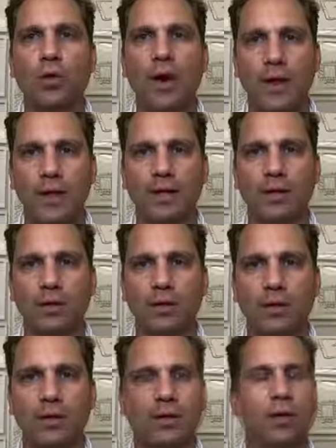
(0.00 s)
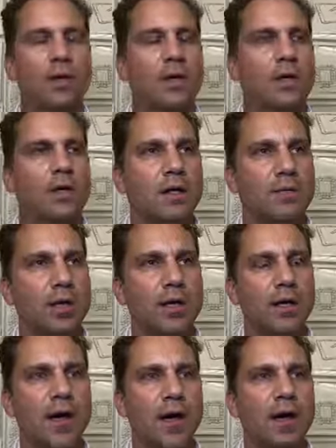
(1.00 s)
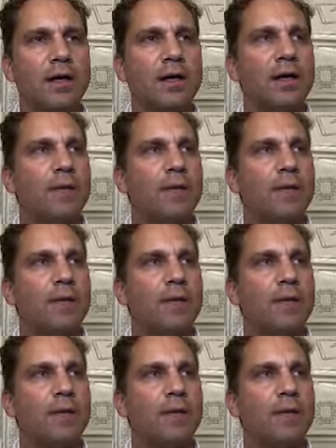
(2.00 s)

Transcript: ways to communicate,